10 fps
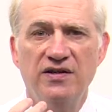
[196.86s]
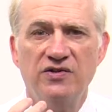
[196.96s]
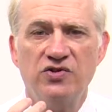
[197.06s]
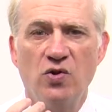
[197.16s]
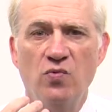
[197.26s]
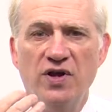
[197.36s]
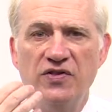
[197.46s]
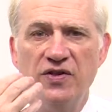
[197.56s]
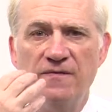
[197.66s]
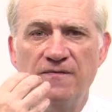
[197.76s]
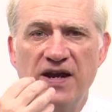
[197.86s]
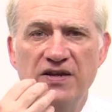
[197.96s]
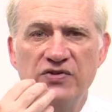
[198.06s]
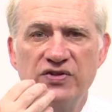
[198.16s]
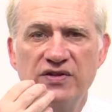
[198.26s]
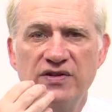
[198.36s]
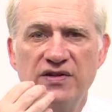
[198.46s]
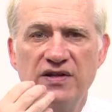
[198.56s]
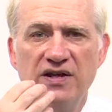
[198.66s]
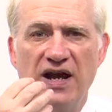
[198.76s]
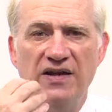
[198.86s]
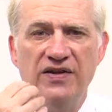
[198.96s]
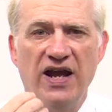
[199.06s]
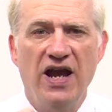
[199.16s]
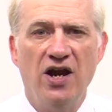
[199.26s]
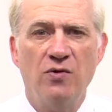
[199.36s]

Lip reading: So with the face and the air,